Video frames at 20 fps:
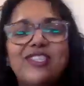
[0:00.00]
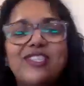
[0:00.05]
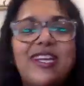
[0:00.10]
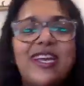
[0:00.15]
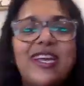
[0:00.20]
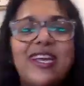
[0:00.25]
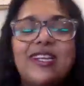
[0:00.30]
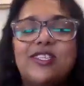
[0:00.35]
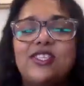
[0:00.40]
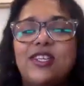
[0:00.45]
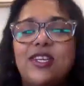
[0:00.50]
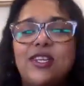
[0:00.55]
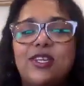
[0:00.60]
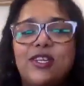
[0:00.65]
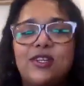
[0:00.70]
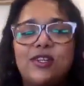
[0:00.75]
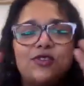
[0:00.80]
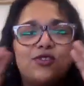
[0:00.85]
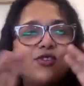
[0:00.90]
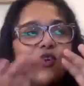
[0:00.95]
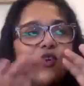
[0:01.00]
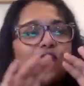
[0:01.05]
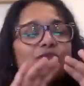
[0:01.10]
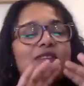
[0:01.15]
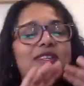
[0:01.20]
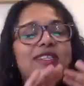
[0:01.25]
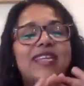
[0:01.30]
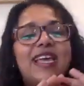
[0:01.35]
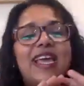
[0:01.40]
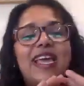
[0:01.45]
is she? And she
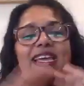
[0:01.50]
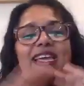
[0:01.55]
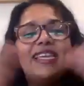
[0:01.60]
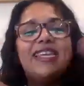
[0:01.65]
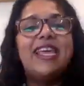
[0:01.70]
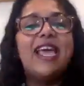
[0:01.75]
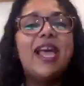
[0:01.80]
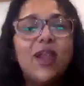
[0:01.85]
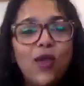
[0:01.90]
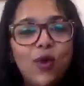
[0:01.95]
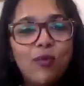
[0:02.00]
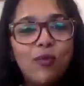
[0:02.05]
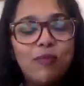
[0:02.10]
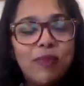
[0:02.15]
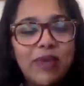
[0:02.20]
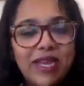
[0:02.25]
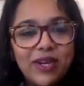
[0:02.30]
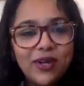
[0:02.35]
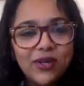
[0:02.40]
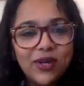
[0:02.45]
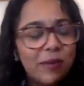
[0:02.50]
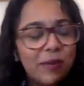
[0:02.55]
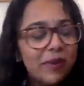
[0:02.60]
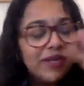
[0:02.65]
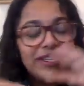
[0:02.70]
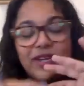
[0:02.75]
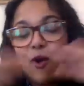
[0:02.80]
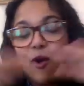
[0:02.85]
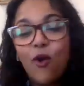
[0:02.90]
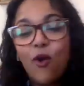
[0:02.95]
drove this yellow Beetle,
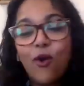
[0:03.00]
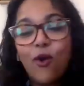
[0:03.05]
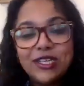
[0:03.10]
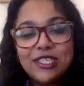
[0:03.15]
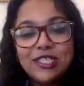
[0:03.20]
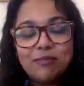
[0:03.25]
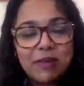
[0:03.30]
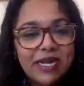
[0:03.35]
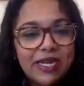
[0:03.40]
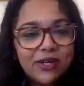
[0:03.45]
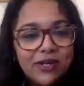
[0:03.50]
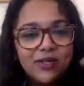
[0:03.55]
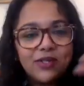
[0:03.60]
orange.